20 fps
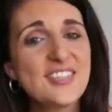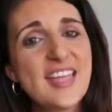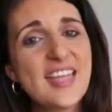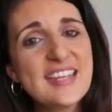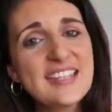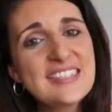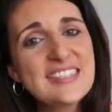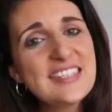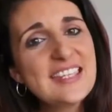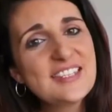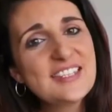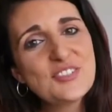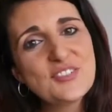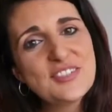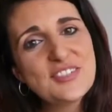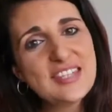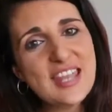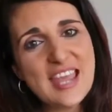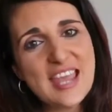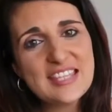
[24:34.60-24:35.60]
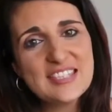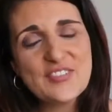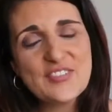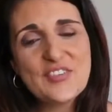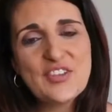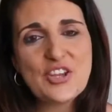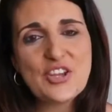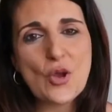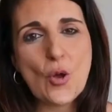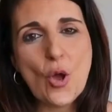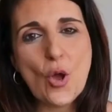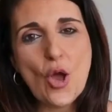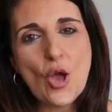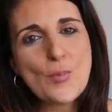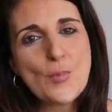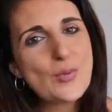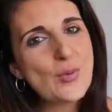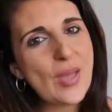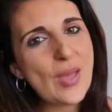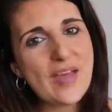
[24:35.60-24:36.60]
So that is the end of today's video. I
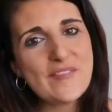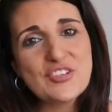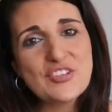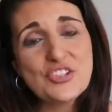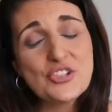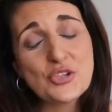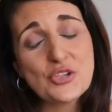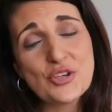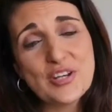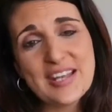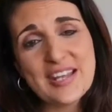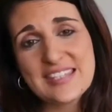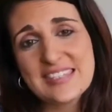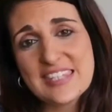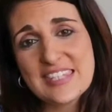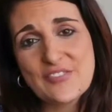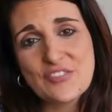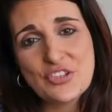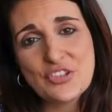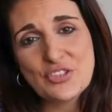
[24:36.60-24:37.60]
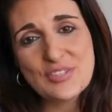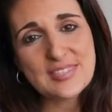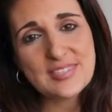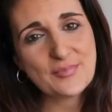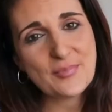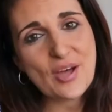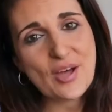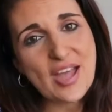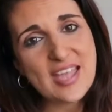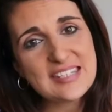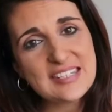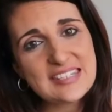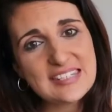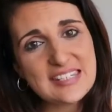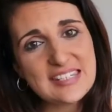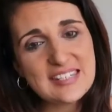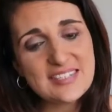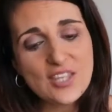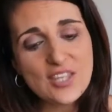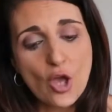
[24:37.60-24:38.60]
hope you have enjoyed it and it's given you some
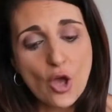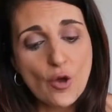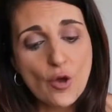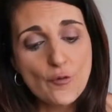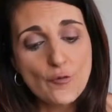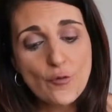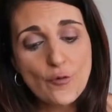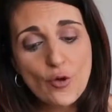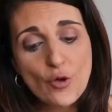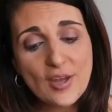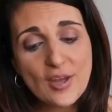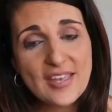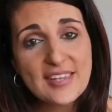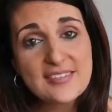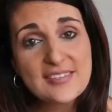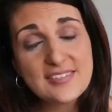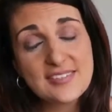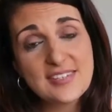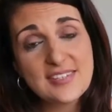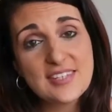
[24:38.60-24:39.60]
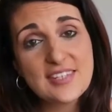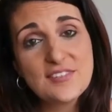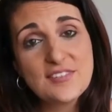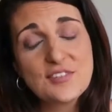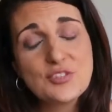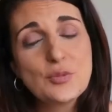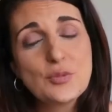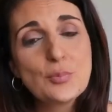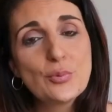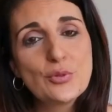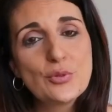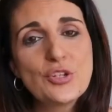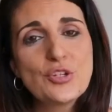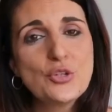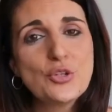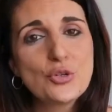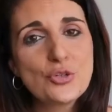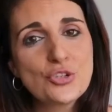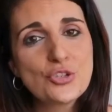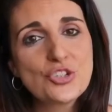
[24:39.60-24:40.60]
ideas for Easter gifts to put
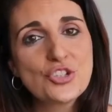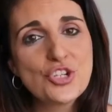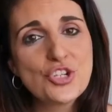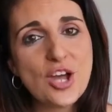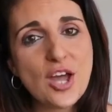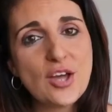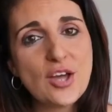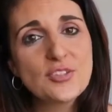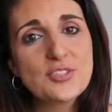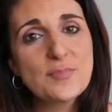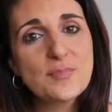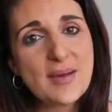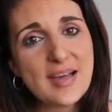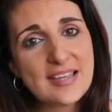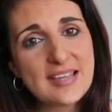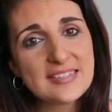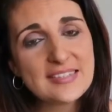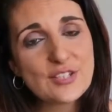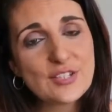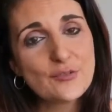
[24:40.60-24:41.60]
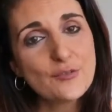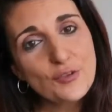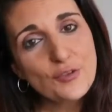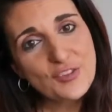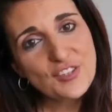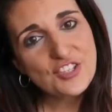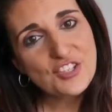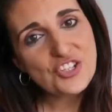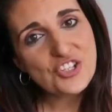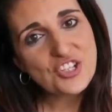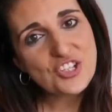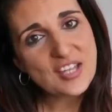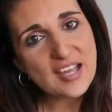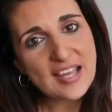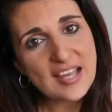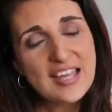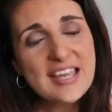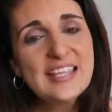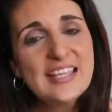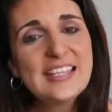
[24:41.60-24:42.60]
in your child's basket for this
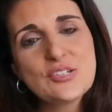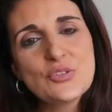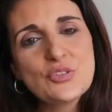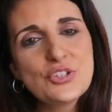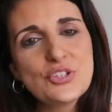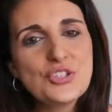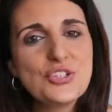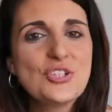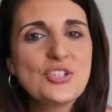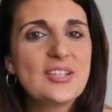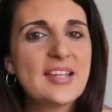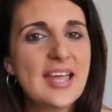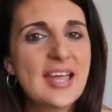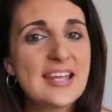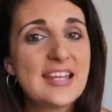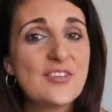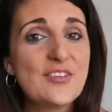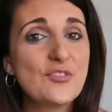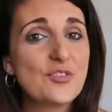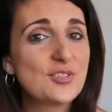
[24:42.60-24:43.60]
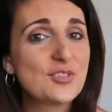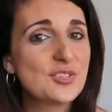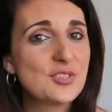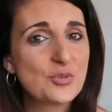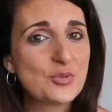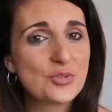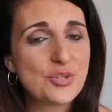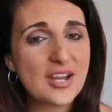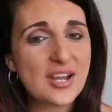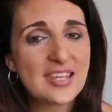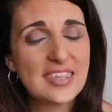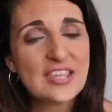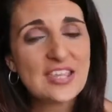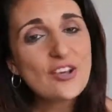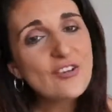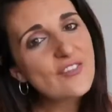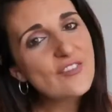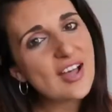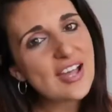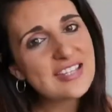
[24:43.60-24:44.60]
year. Still not too late if you're still trying to
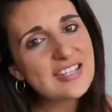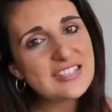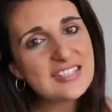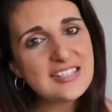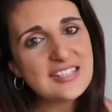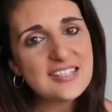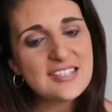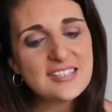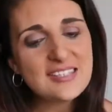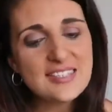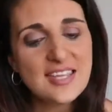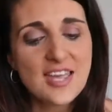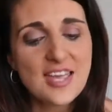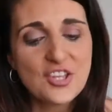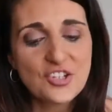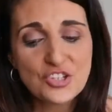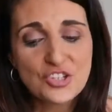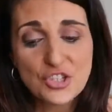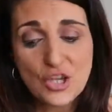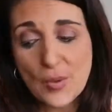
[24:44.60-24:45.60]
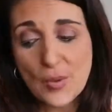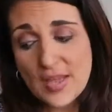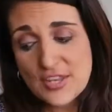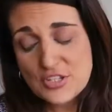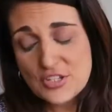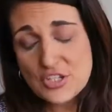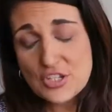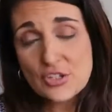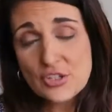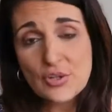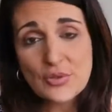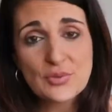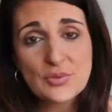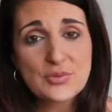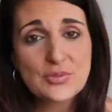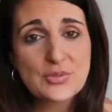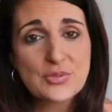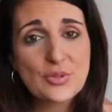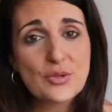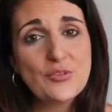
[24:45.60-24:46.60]
think of ideas. Just go out to your
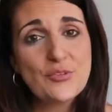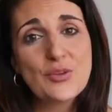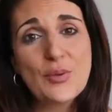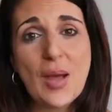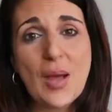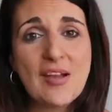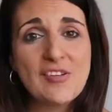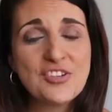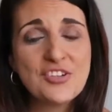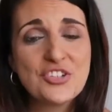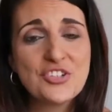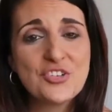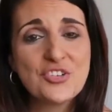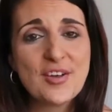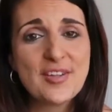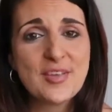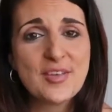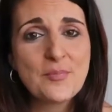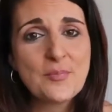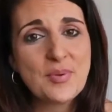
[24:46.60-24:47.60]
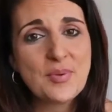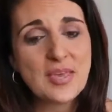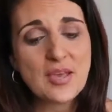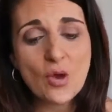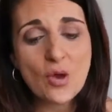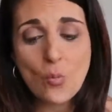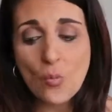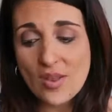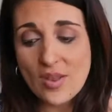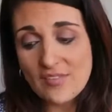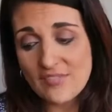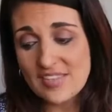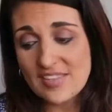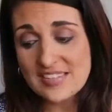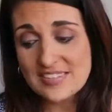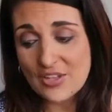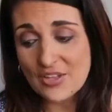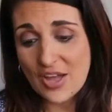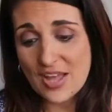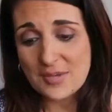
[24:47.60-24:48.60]
local store if you are an Australian, pick one of
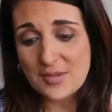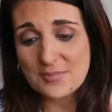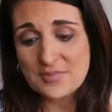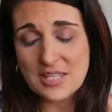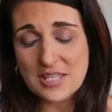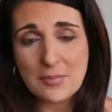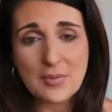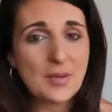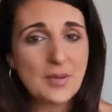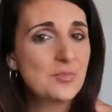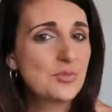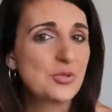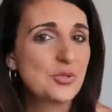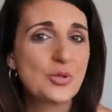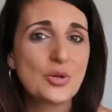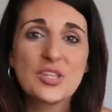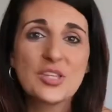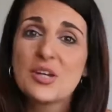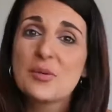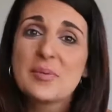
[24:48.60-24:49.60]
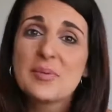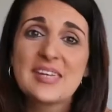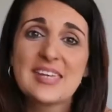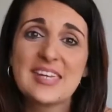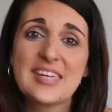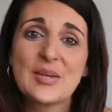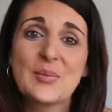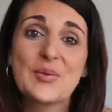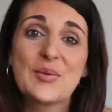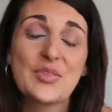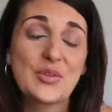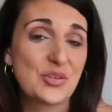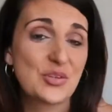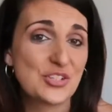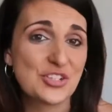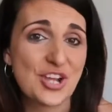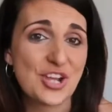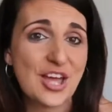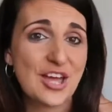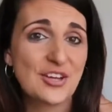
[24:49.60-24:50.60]
these items up. I'm sure they'll be hit with
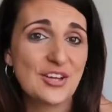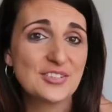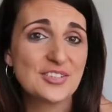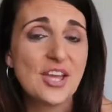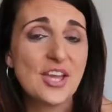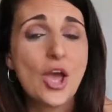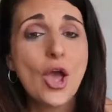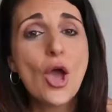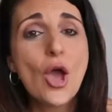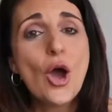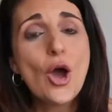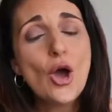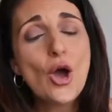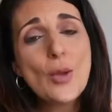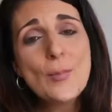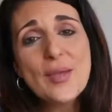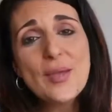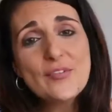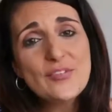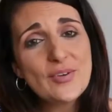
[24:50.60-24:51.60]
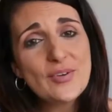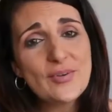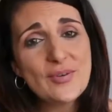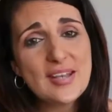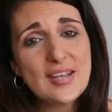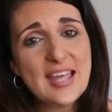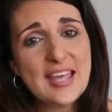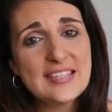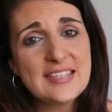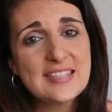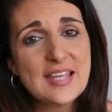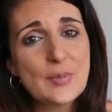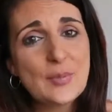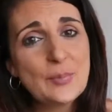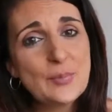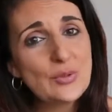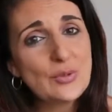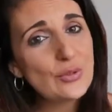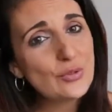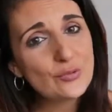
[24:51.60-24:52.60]
your child. I hope everyone has a
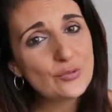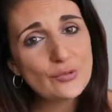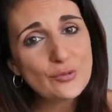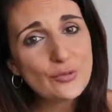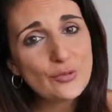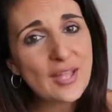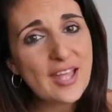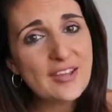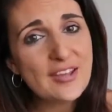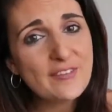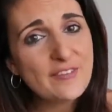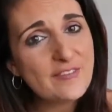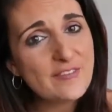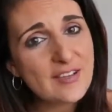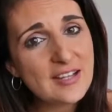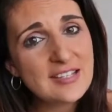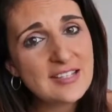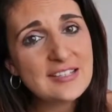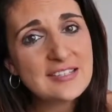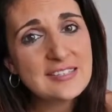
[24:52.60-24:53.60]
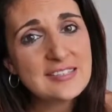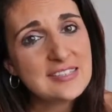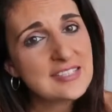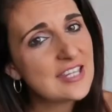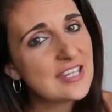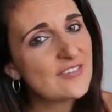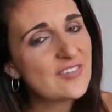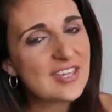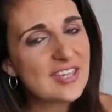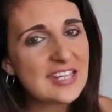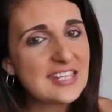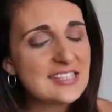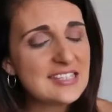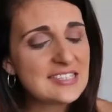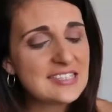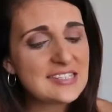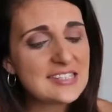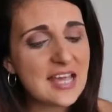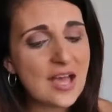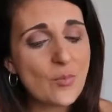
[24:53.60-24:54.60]
beautiful and fun and safe
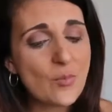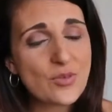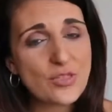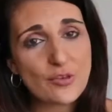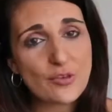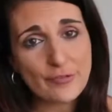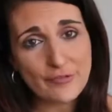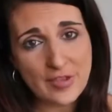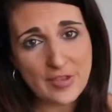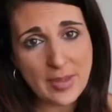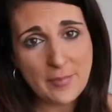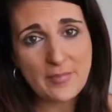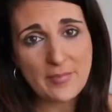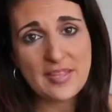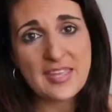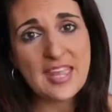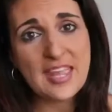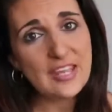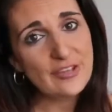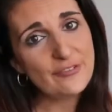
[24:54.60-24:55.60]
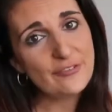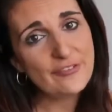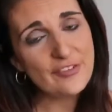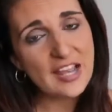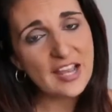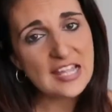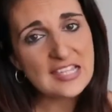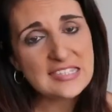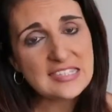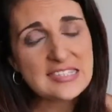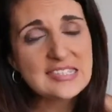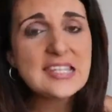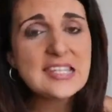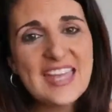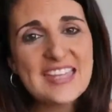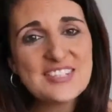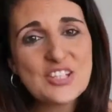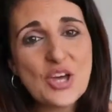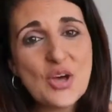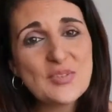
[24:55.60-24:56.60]
Easter with your family family and friends.
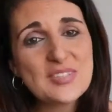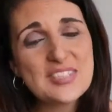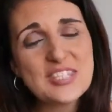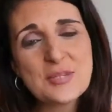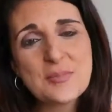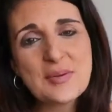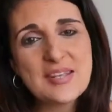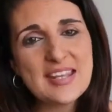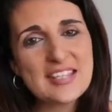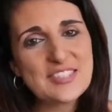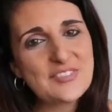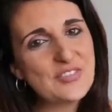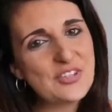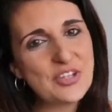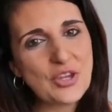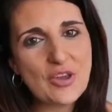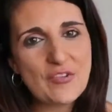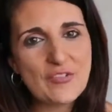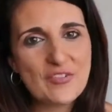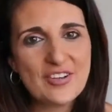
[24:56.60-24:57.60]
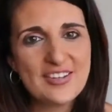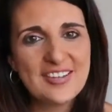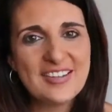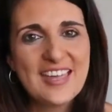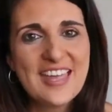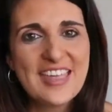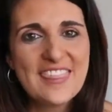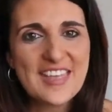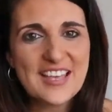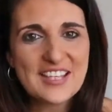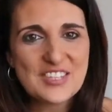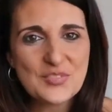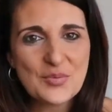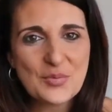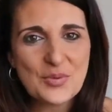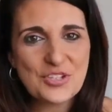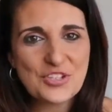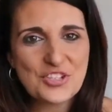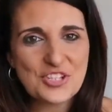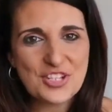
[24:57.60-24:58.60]
And I'll see you in my next video, everyone. Thanks
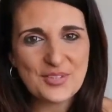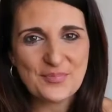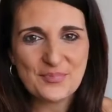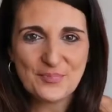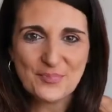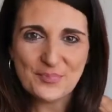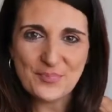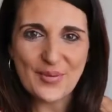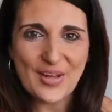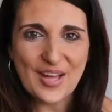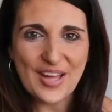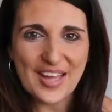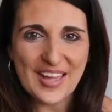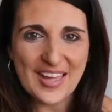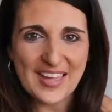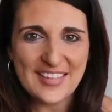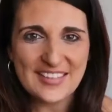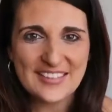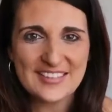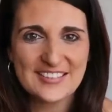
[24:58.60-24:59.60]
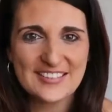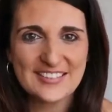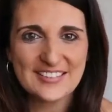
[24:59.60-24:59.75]
for watching. Bye.